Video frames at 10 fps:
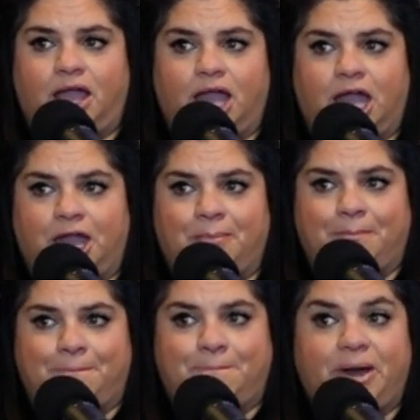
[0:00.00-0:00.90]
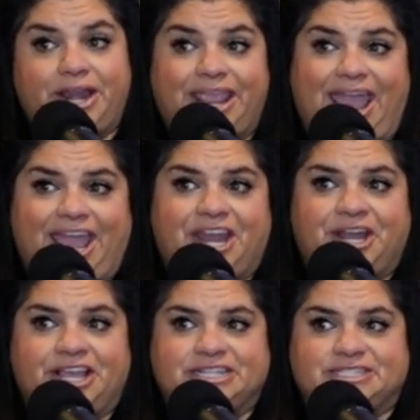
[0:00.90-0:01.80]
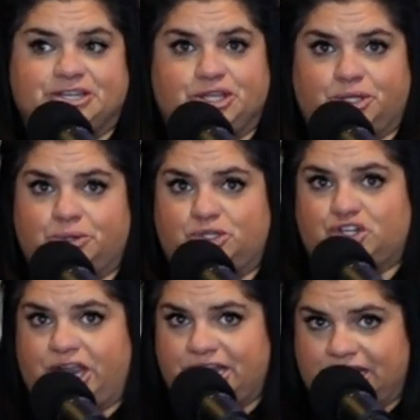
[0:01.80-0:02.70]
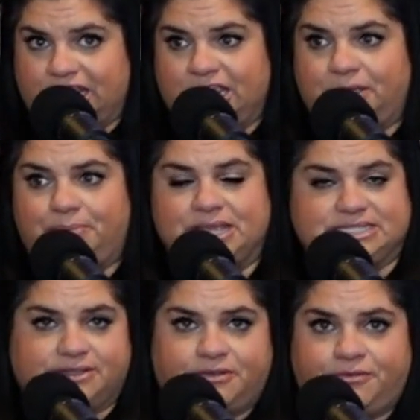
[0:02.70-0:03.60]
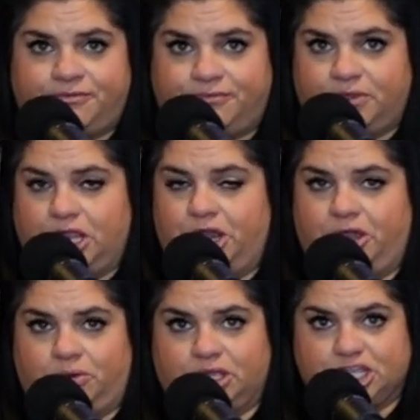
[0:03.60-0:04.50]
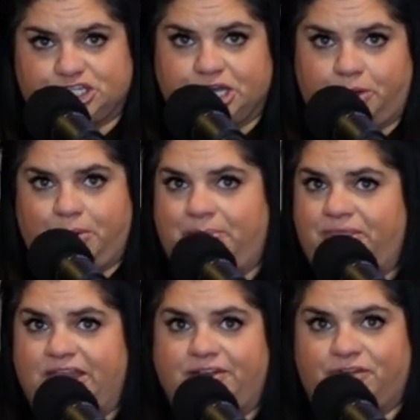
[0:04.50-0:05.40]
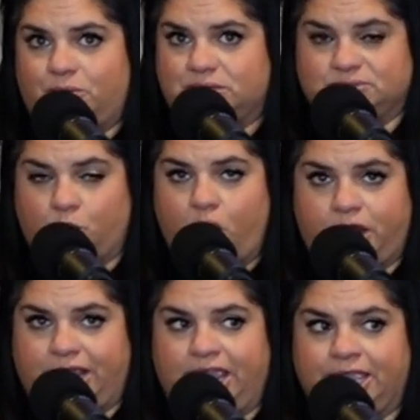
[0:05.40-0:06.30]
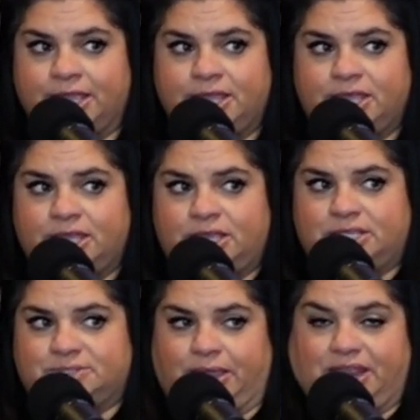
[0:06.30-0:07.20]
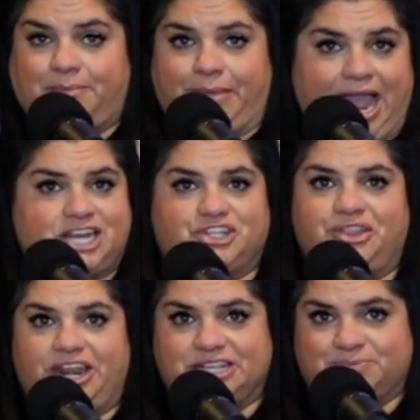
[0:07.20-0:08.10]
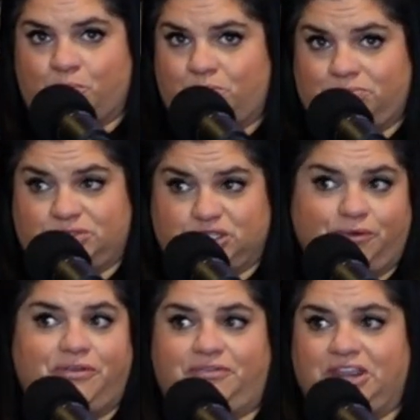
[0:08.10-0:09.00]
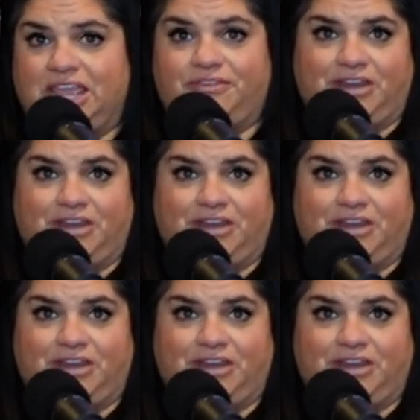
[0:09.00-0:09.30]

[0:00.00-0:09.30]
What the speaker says: But again, it's a new trendy piece of, kitchen equipment that everyone's wanting. So I can imagine that it's $250,